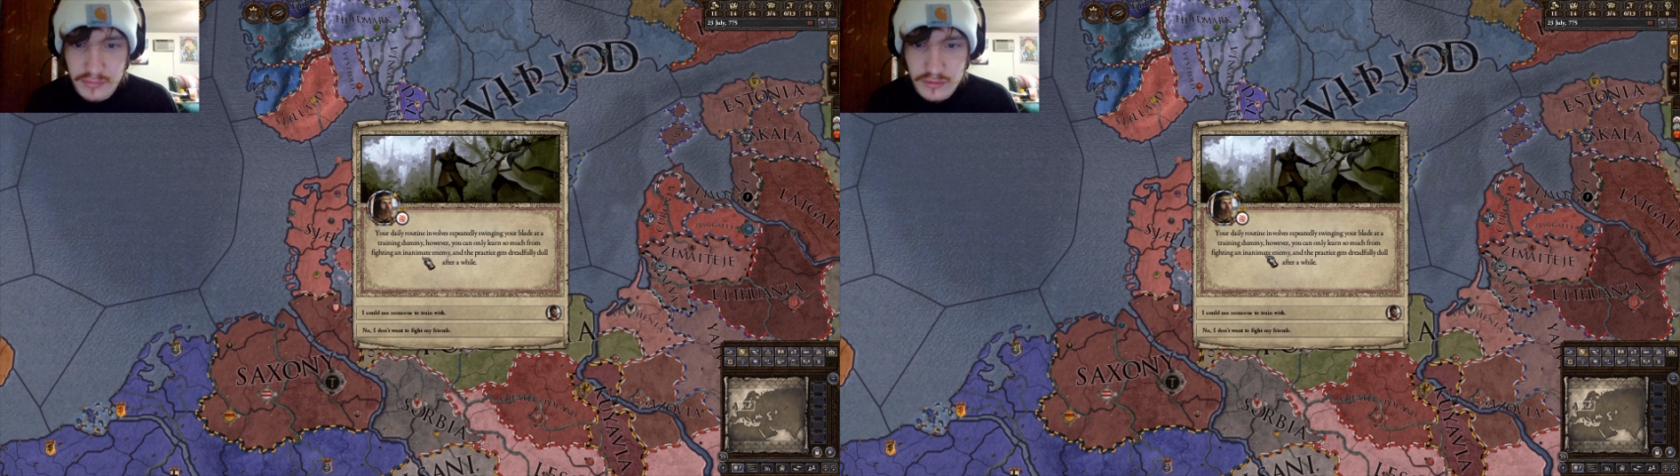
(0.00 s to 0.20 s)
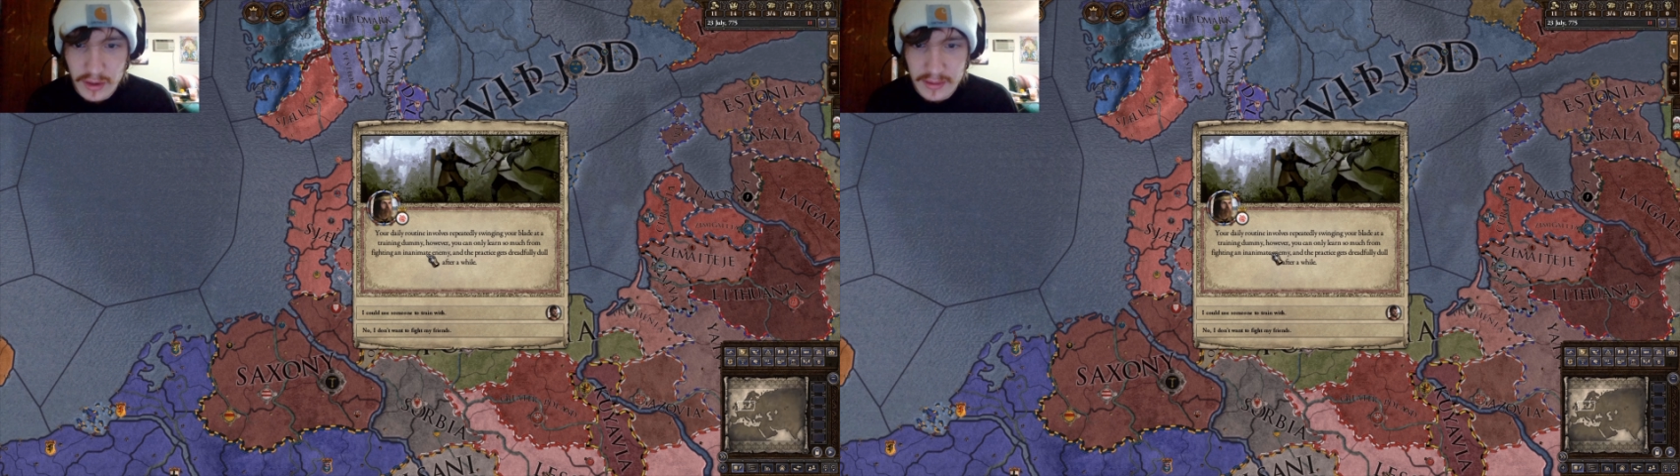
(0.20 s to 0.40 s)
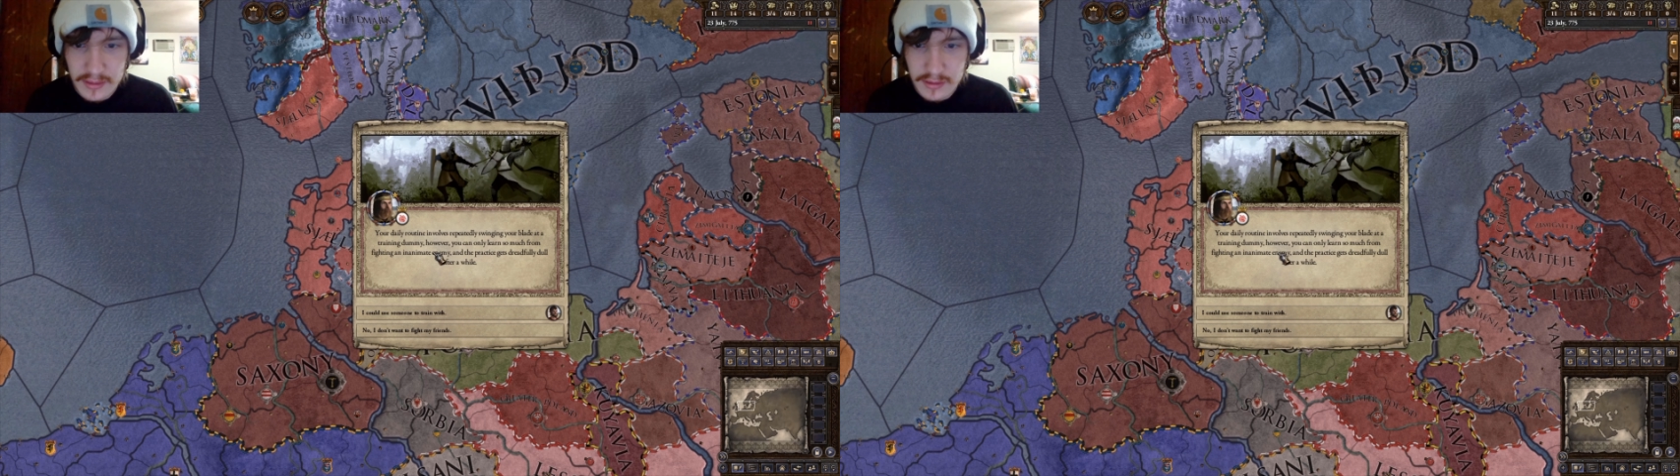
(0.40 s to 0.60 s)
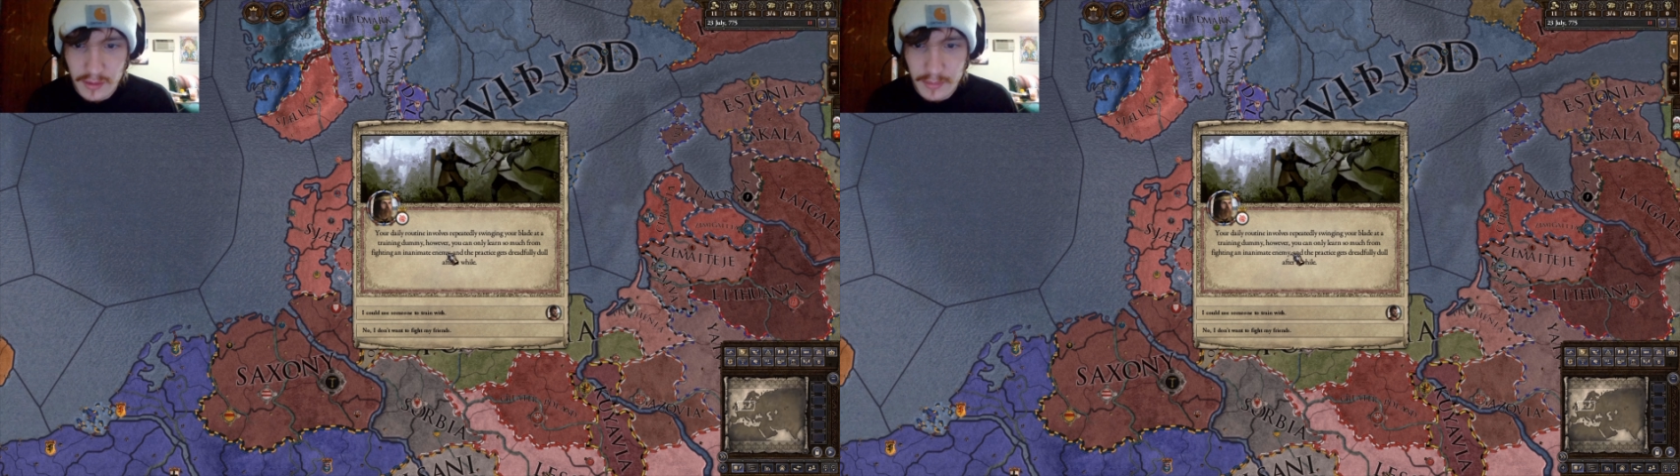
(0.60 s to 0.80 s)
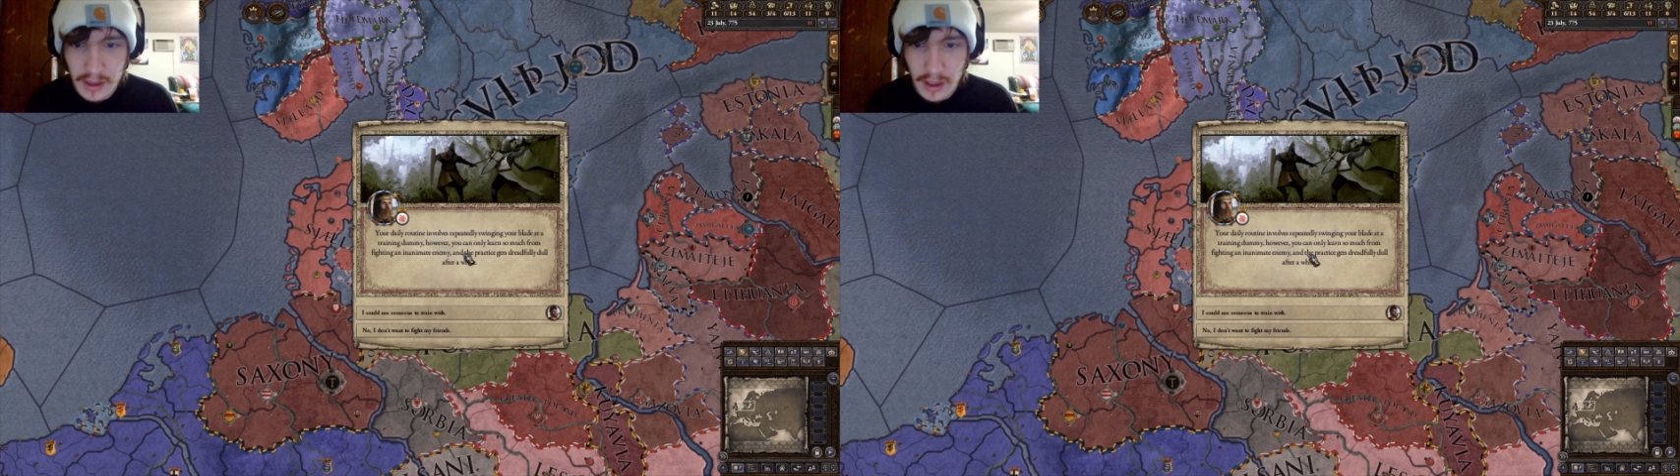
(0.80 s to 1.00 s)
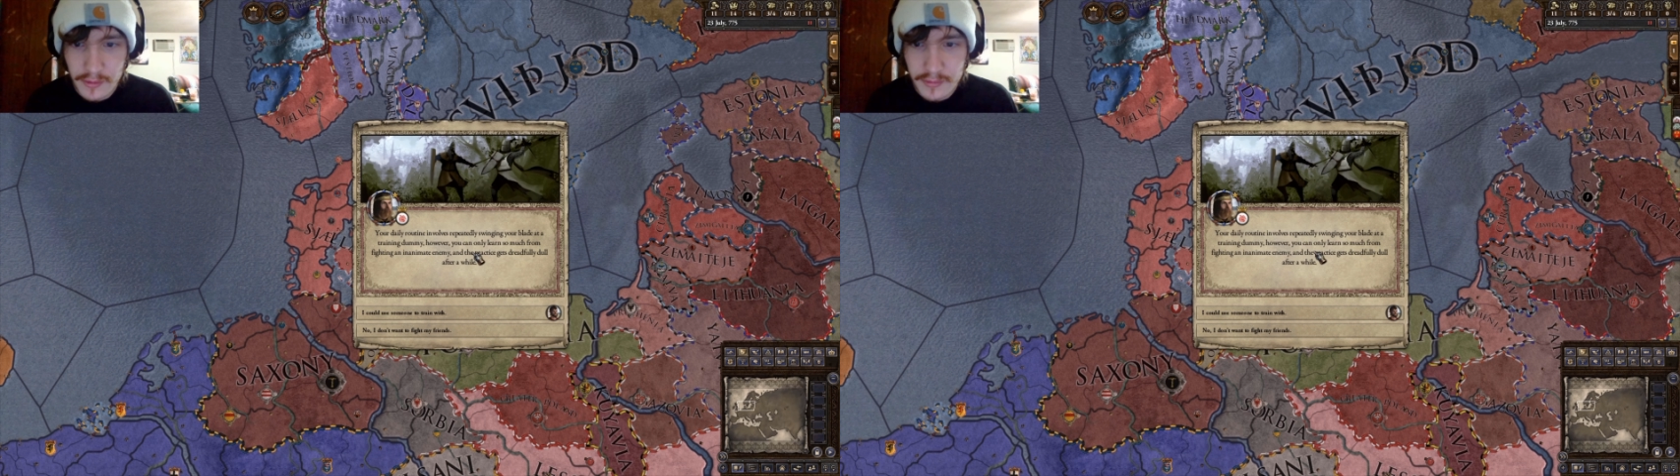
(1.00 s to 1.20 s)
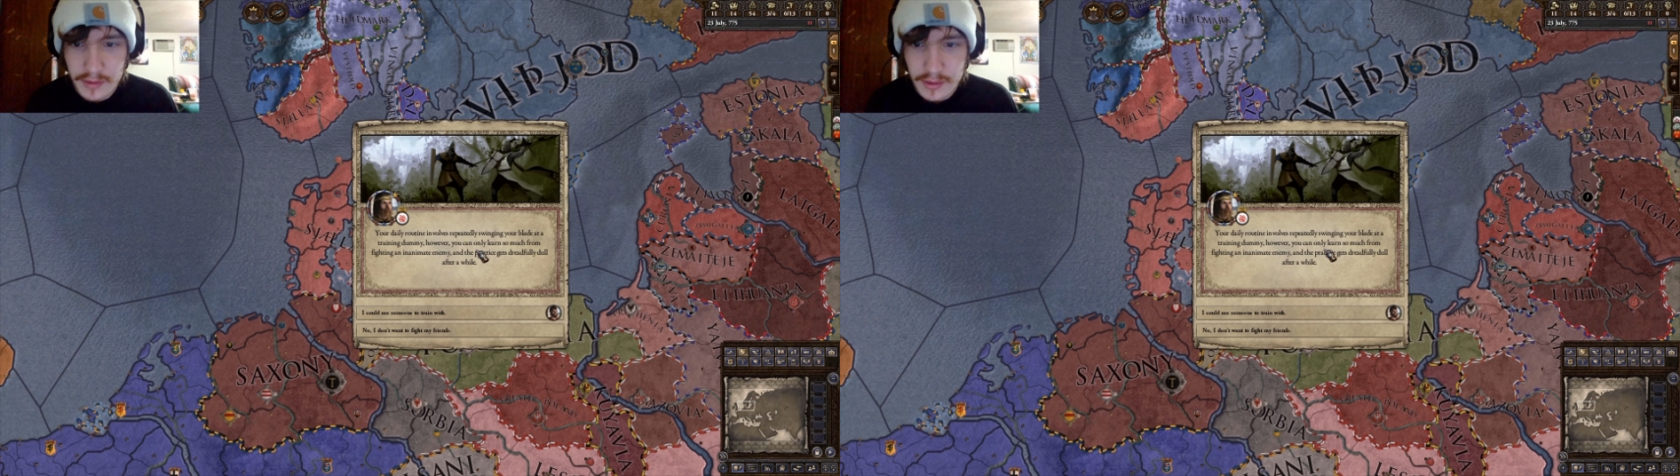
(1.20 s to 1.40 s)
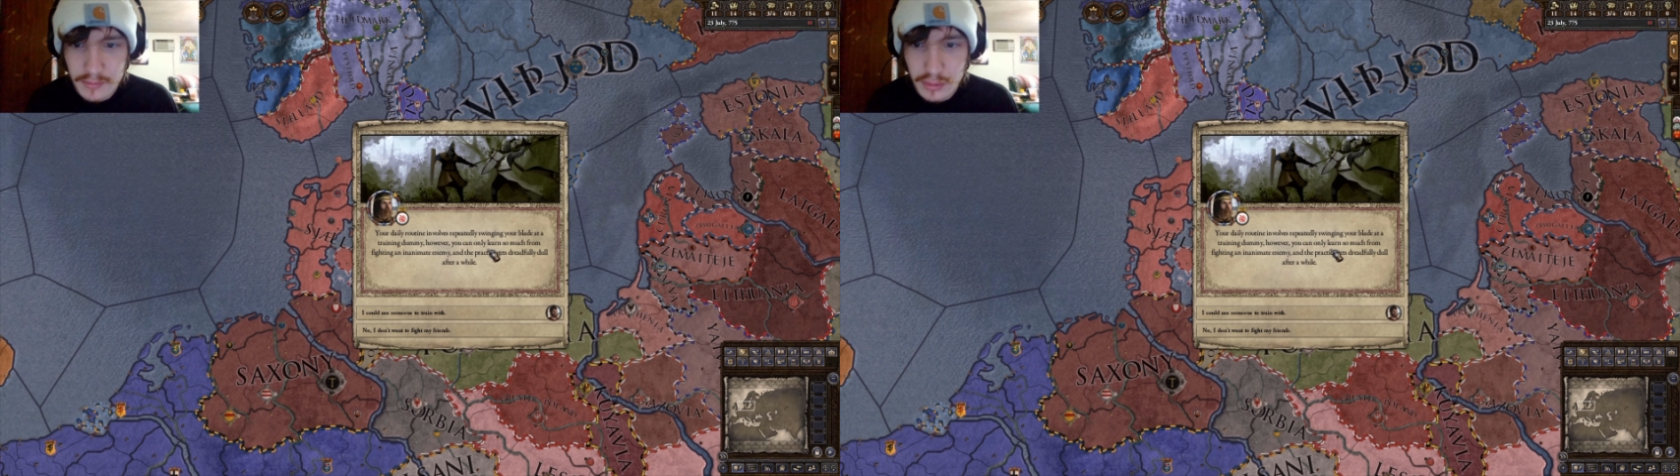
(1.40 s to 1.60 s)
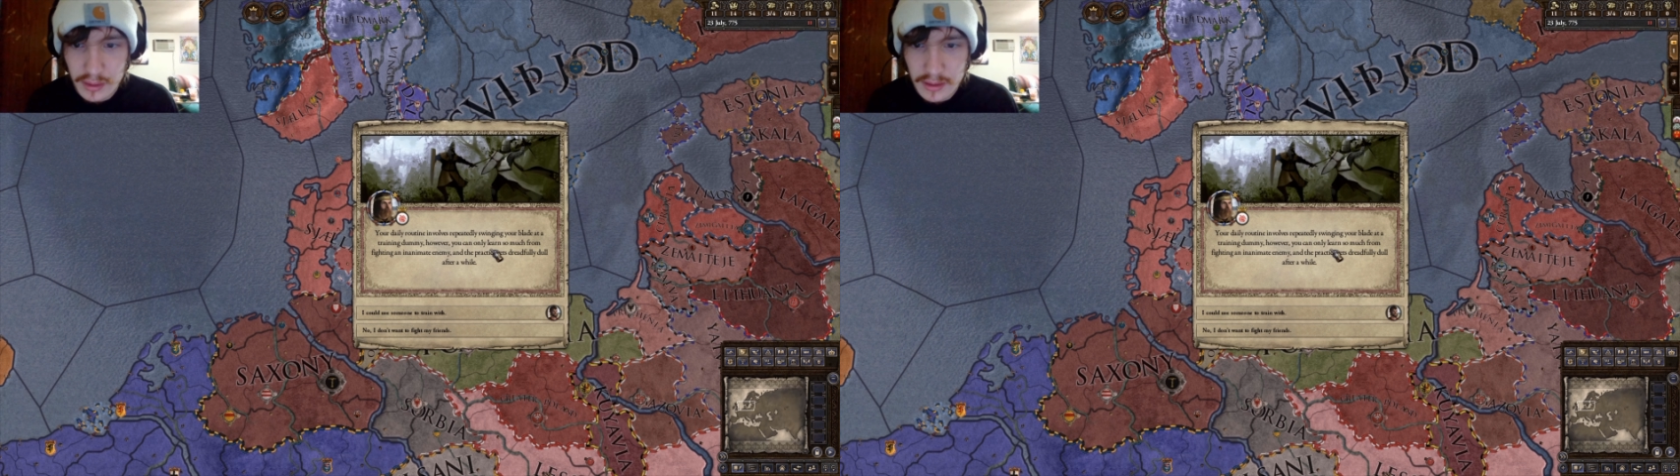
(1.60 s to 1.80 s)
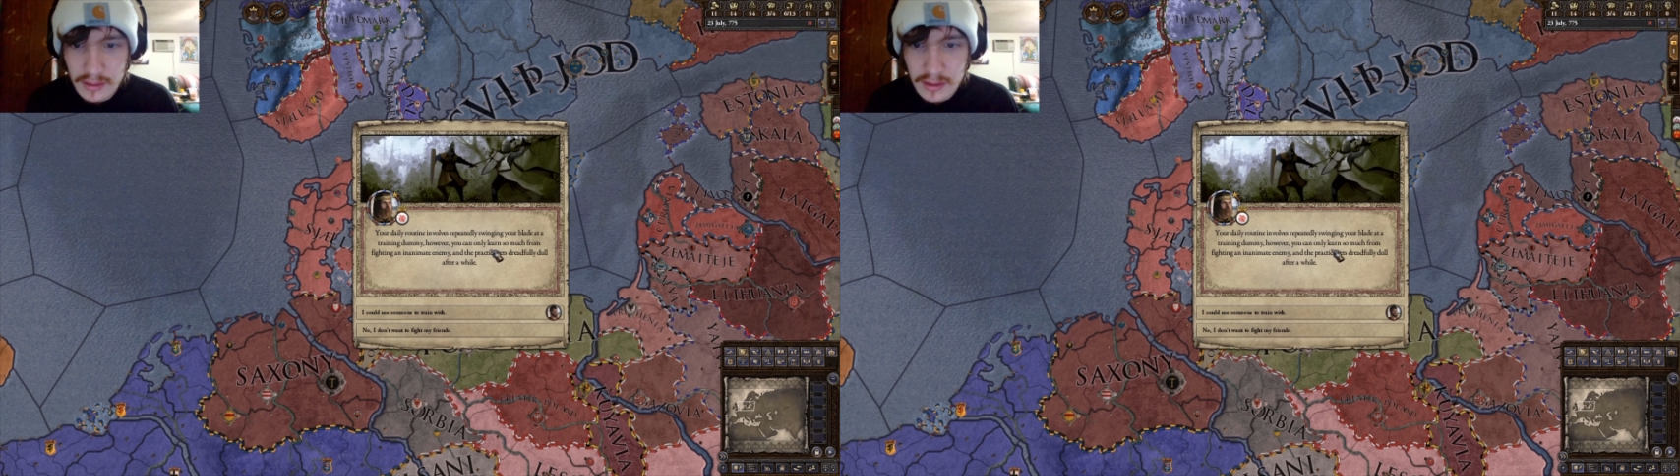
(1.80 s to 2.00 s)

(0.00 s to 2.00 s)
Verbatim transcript: dragon dummy. However, you could bring it.